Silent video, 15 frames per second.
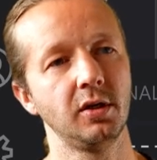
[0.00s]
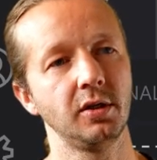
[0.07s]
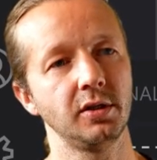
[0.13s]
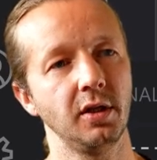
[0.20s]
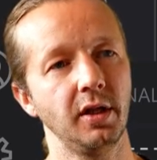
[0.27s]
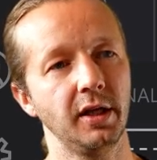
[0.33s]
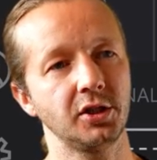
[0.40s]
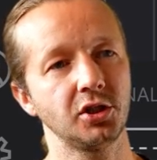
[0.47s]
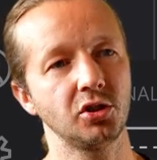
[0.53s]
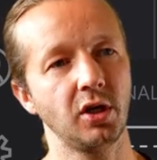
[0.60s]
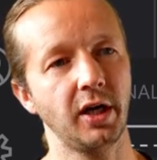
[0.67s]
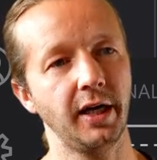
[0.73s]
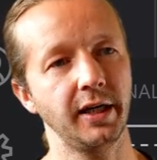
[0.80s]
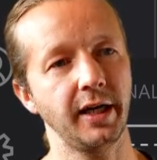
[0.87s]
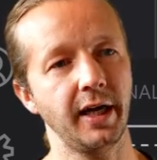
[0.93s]
So let's
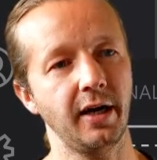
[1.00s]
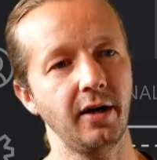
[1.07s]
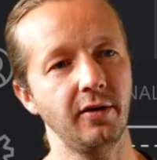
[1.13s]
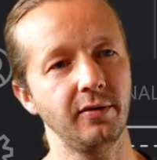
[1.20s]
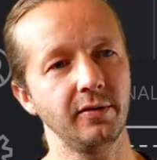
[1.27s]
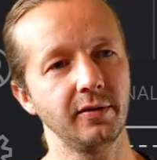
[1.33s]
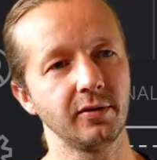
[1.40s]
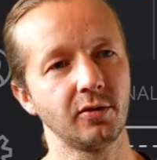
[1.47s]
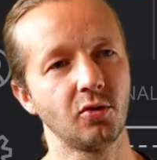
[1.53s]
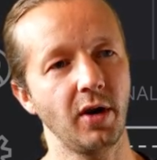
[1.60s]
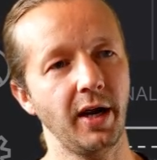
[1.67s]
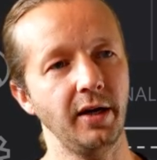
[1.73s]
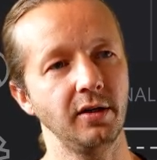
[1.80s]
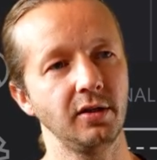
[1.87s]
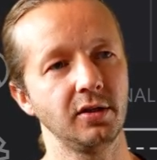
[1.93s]
try it now.
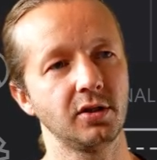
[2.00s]
Great,